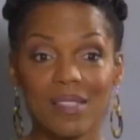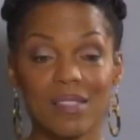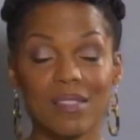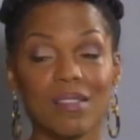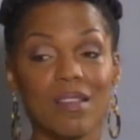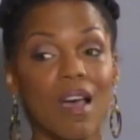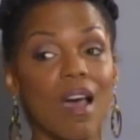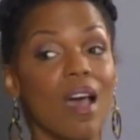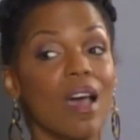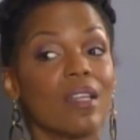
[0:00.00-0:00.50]

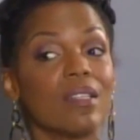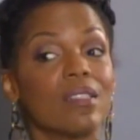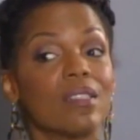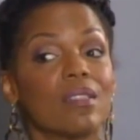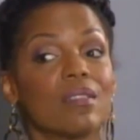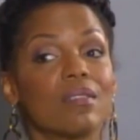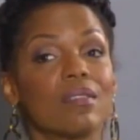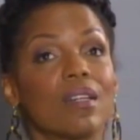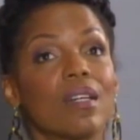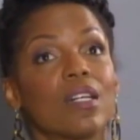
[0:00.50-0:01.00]
not
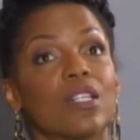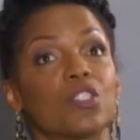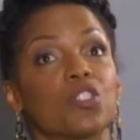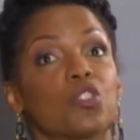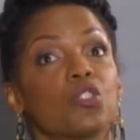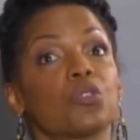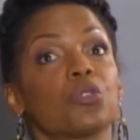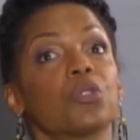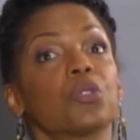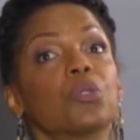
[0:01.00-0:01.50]

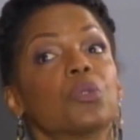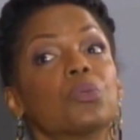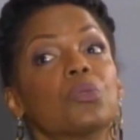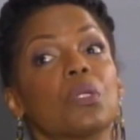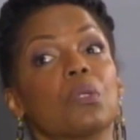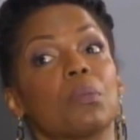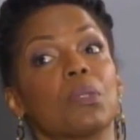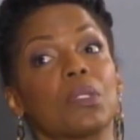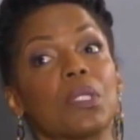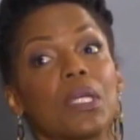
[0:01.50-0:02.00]
untrue,
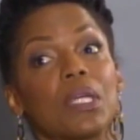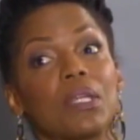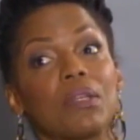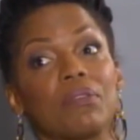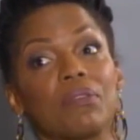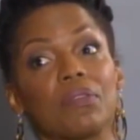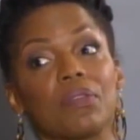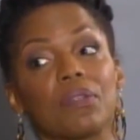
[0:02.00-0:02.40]
double negative.